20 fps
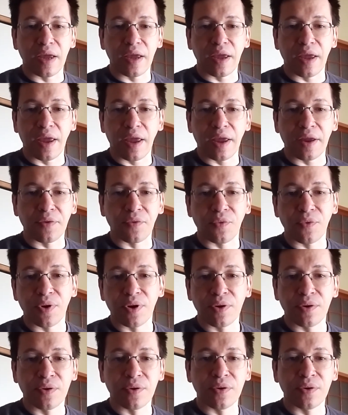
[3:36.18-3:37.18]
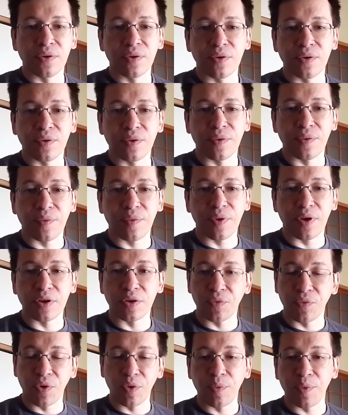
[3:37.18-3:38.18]
it will
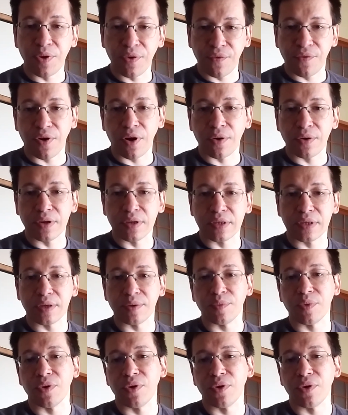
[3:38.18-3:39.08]
be very simple.